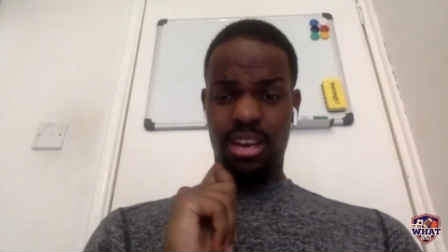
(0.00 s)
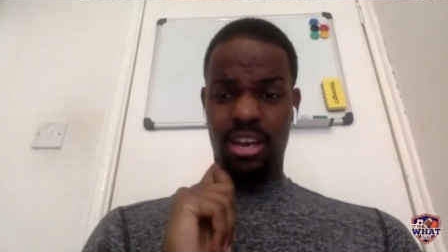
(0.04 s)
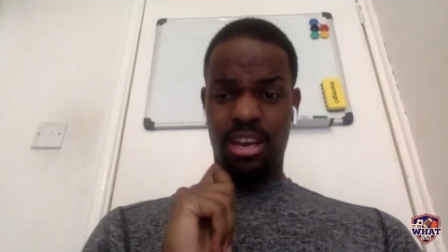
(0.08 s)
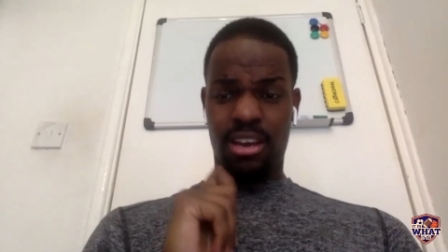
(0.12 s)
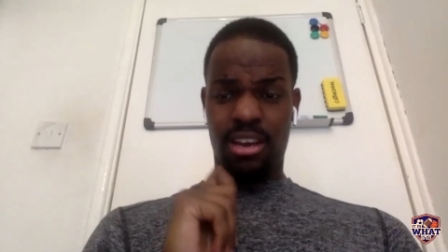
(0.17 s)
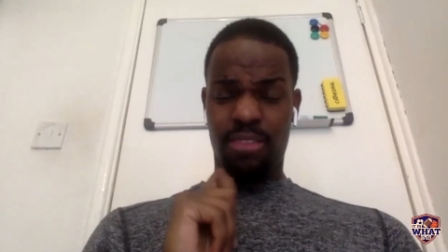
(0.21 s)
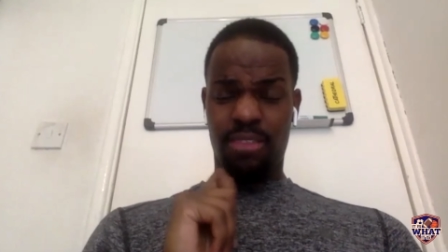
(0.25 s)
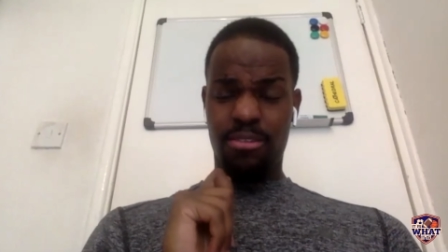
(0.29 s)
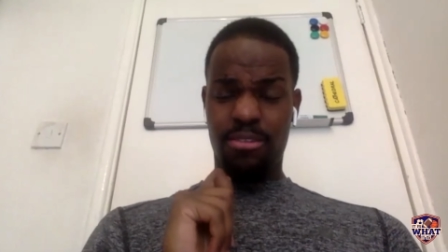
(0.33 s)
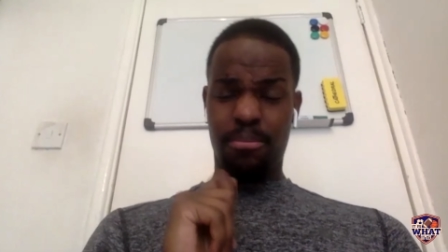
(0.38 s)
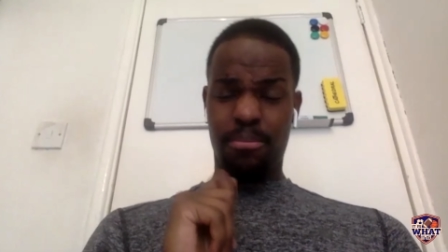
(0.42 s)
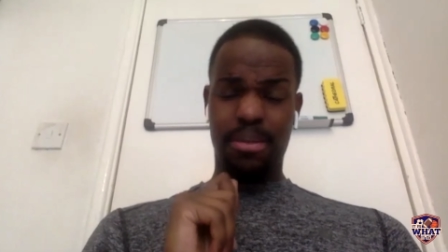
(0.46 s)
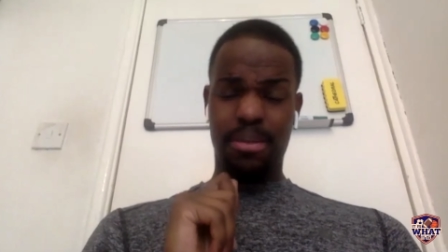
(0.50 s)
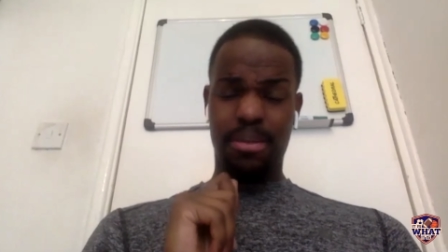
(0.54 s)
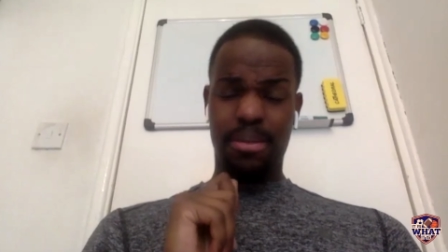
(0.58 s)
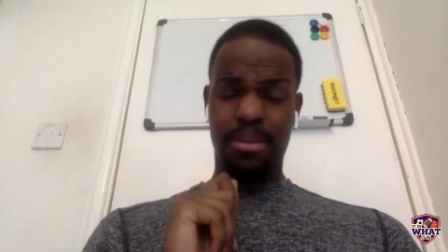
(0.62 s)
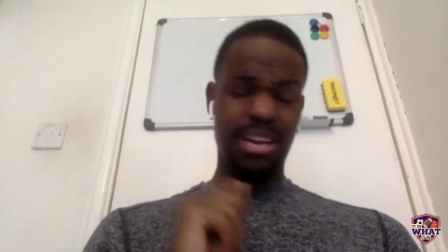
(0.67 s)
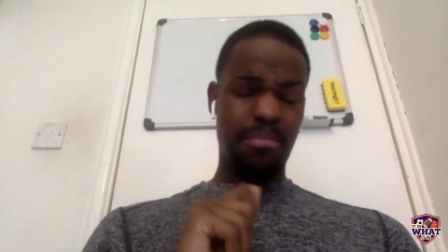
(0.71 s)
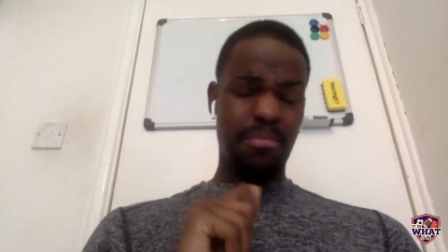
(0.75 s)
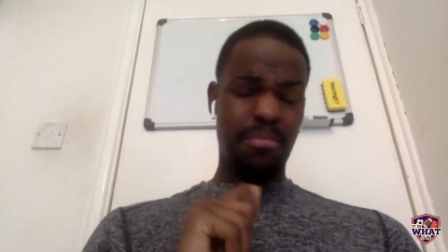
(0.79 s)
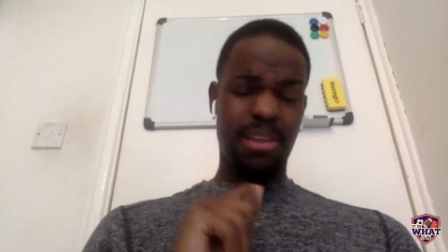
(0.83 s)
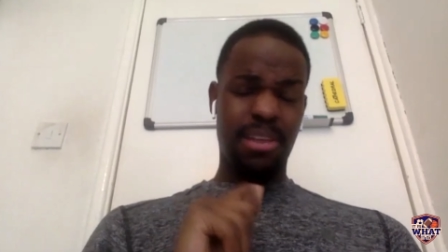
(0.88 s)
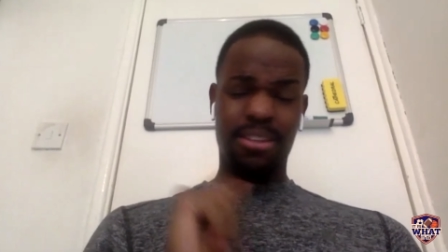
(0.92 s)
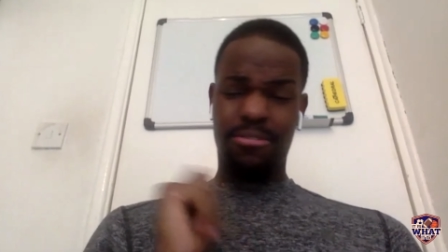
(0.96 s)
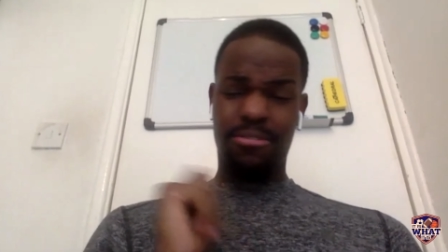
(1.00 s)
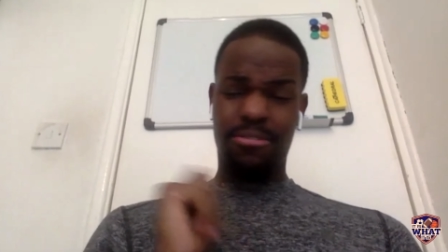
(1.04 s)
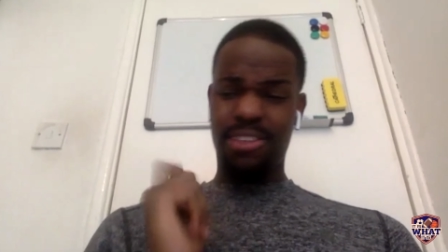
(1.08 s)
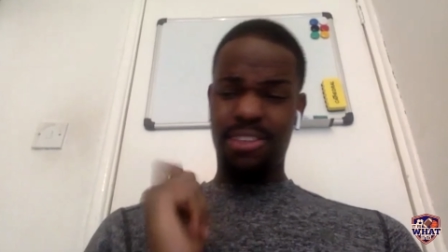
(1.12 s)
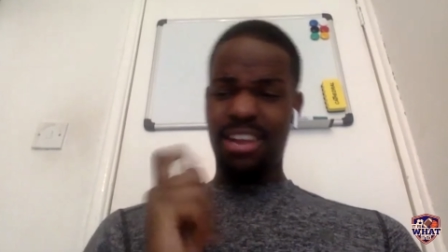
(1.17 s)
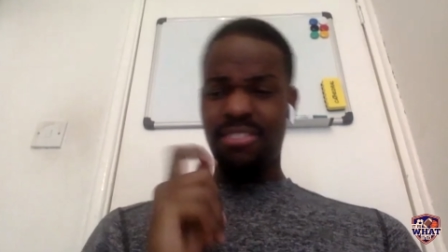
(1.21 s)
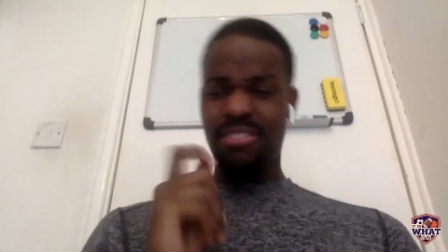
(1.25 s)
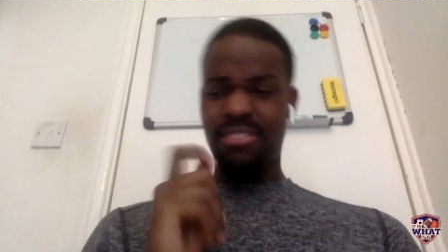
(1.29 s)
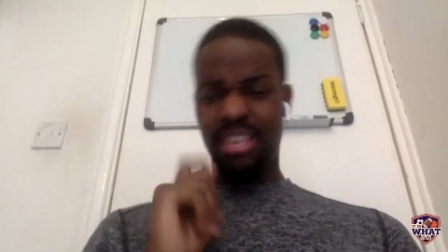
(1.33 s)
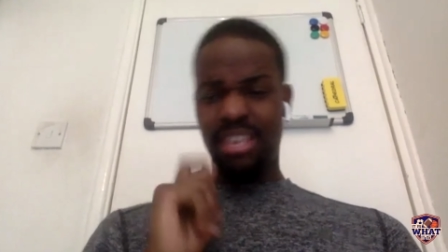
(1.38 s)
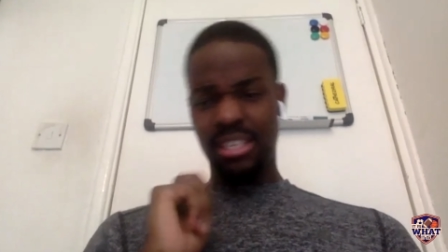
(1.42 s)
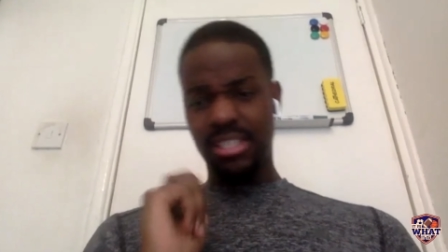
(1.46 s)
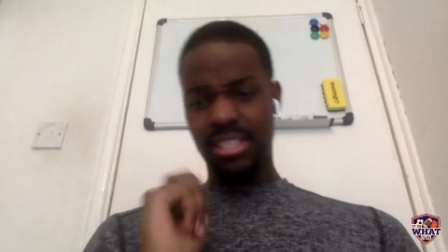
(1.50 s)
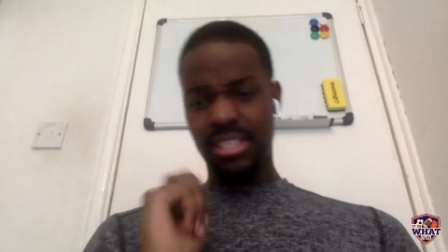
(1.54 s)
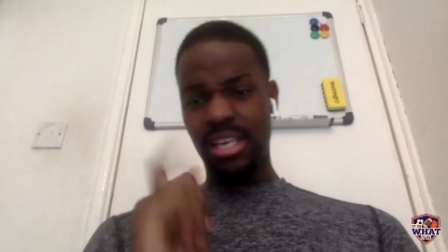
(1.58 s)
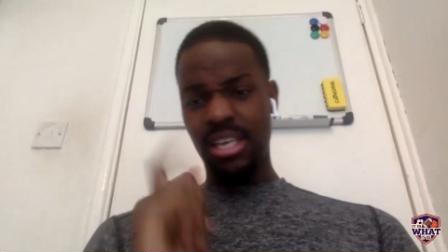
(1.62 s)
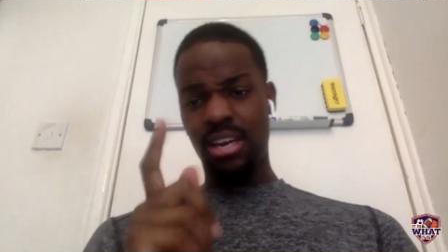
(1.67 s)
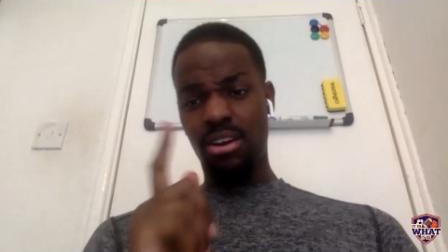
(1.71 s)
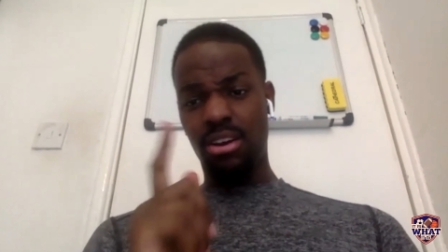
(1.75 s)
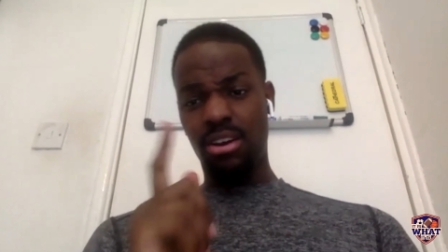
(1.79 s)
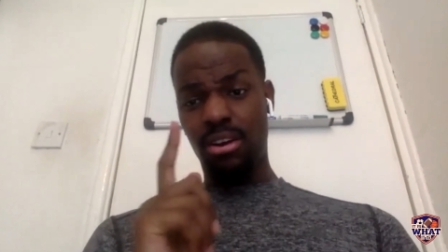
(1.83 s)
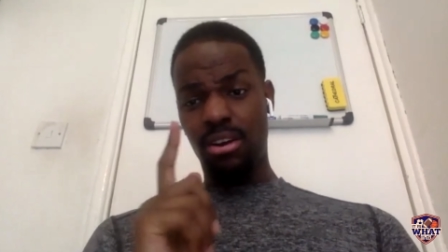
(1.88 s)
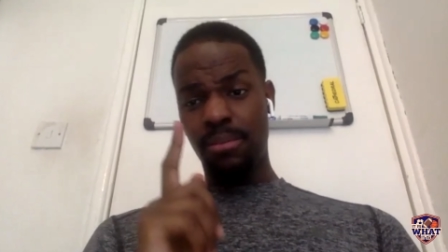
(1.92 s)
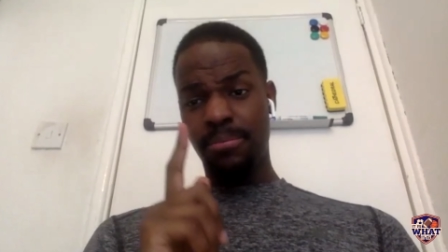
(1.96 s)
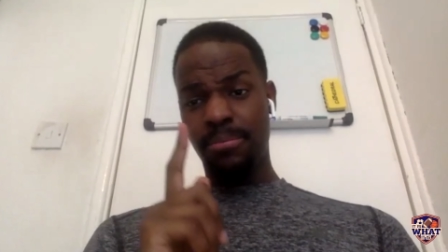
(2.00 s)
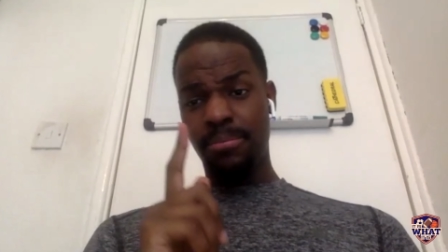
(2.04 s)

if you're playing him at the five at the centre,